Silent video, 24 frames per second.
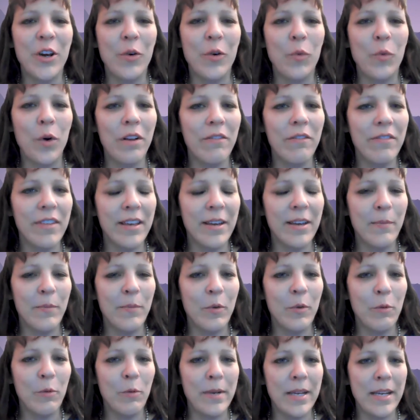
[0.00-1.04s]
one of them
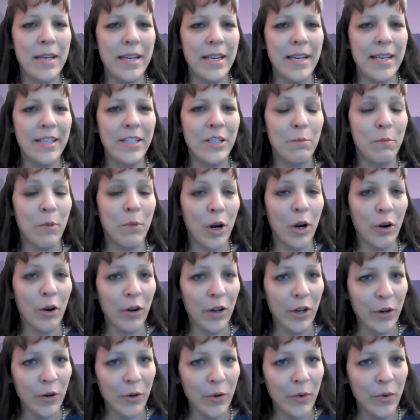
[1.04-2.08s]
will be
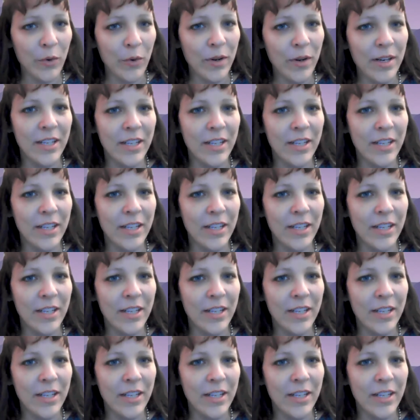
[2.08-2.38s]
tomorrow,